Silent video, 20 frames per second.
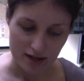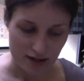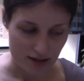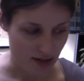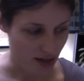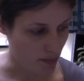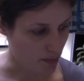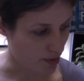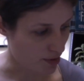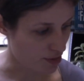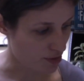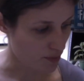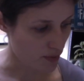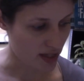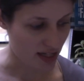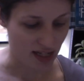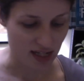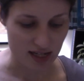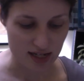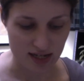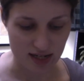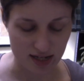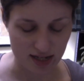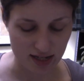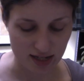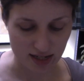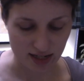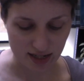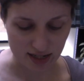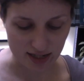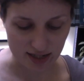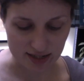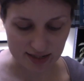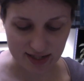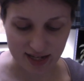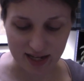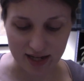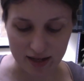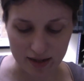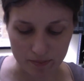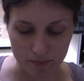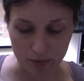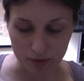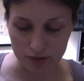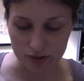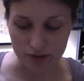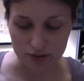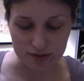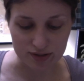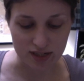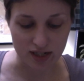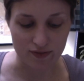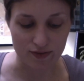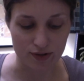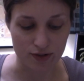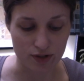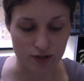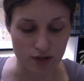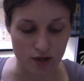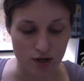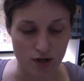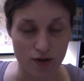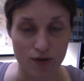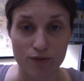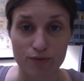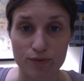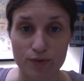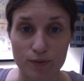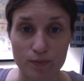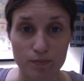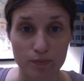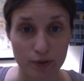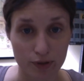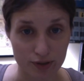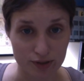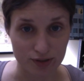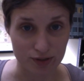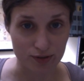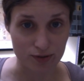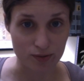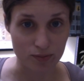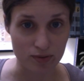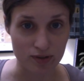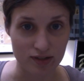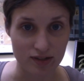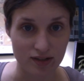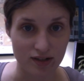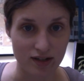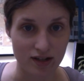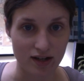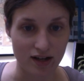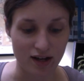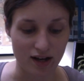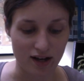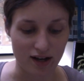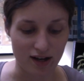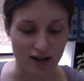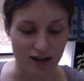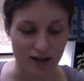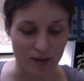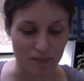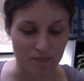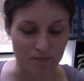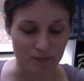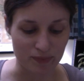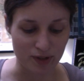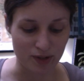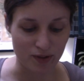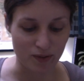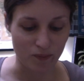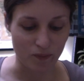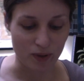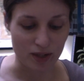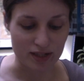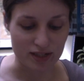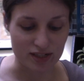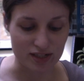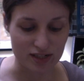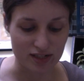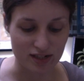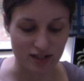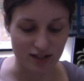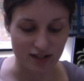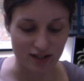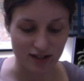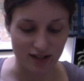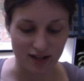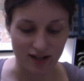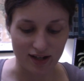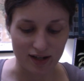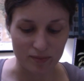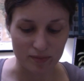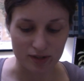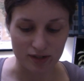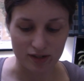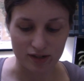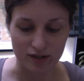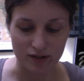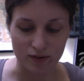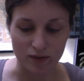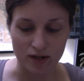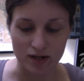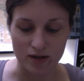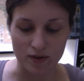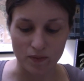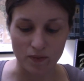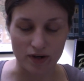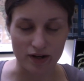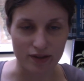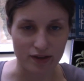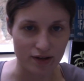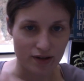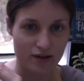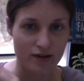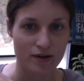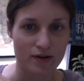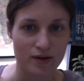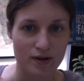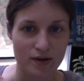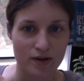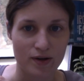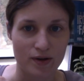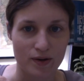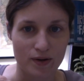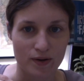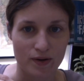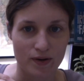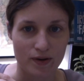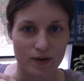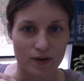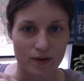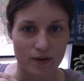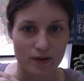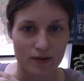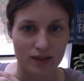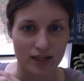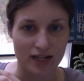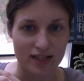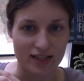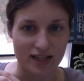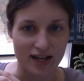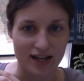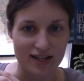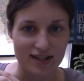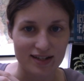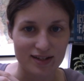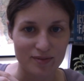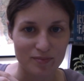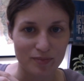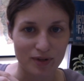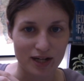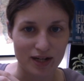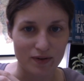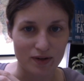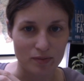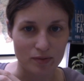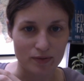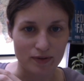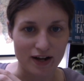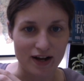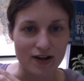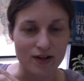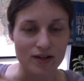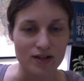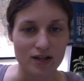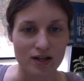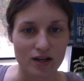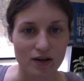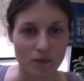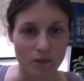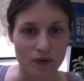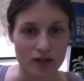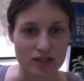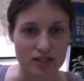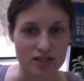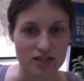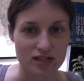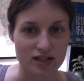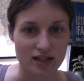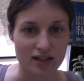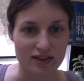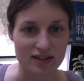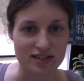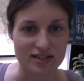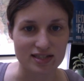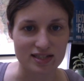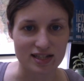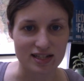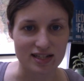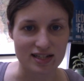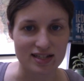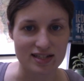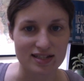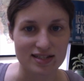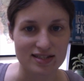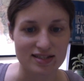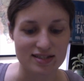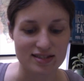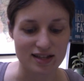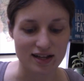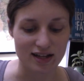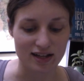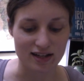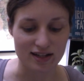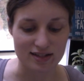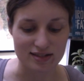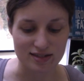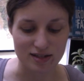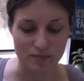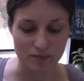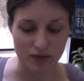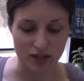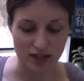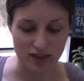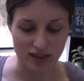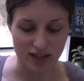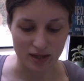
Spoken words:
Number three is a book you discovered through BookTube, which I'm going to go with Landline by Rowell, which this is something